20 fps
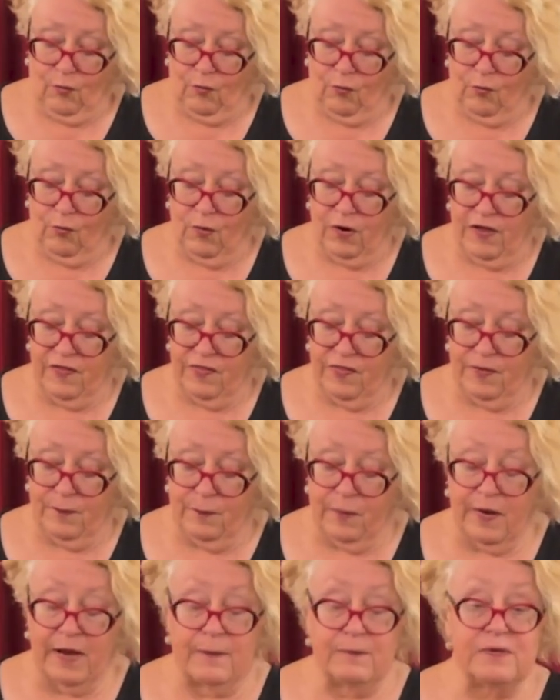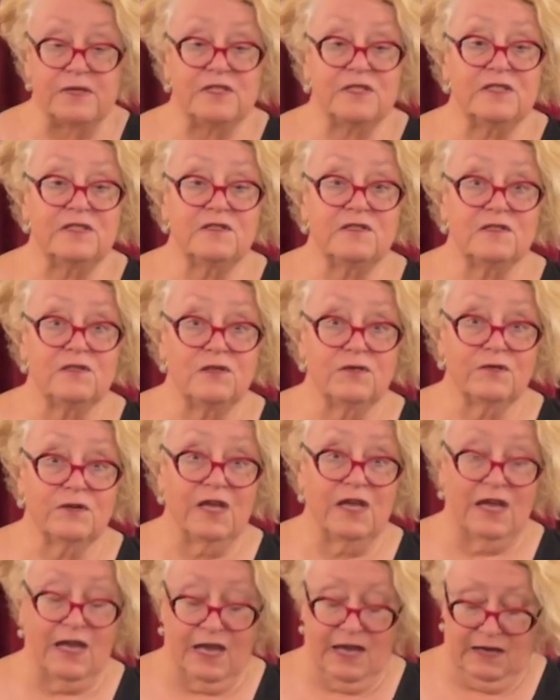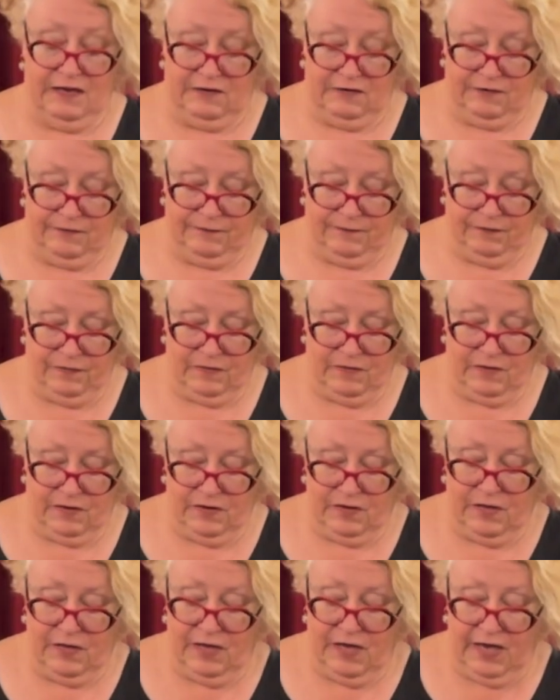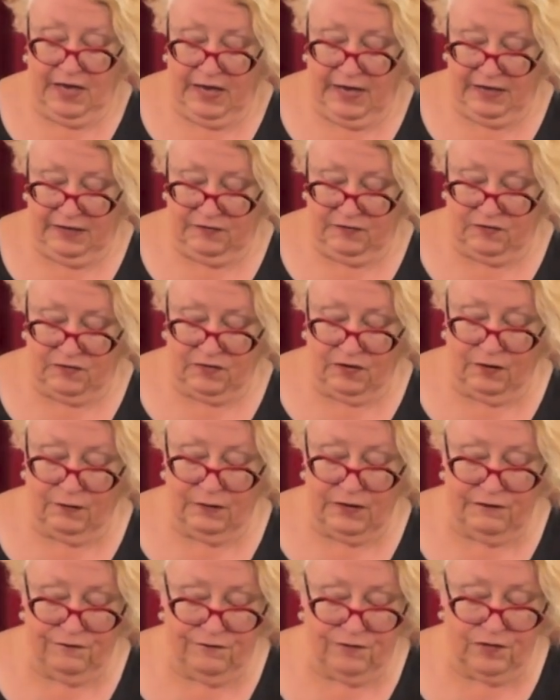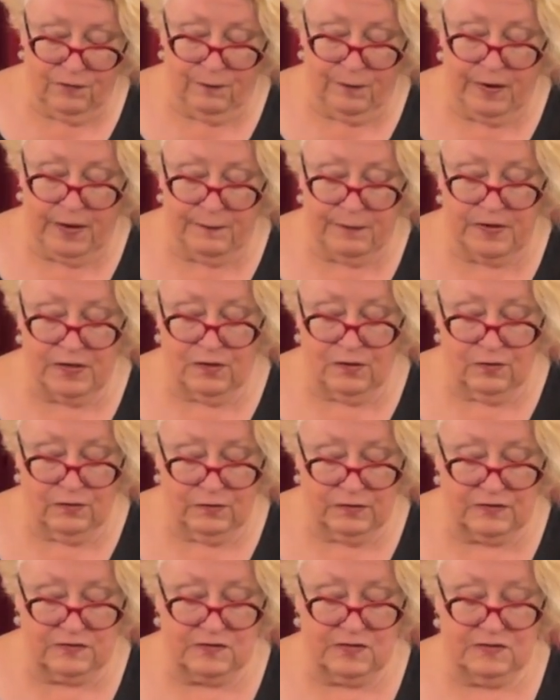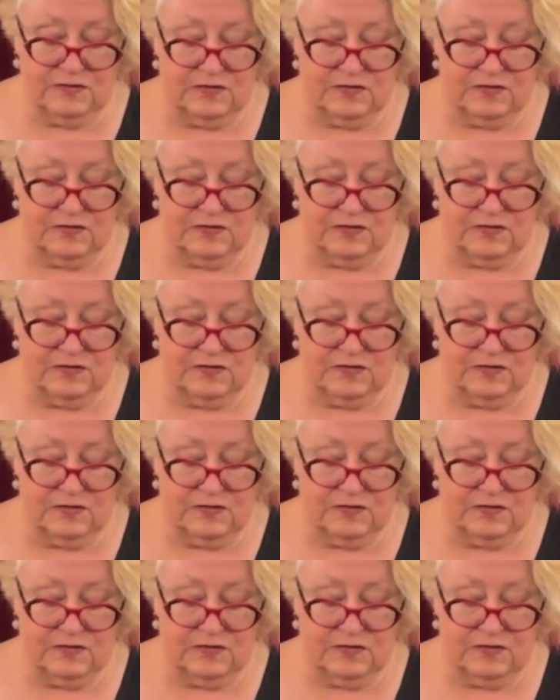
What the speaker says: what the puppet is looking at. And so if the puppet looks at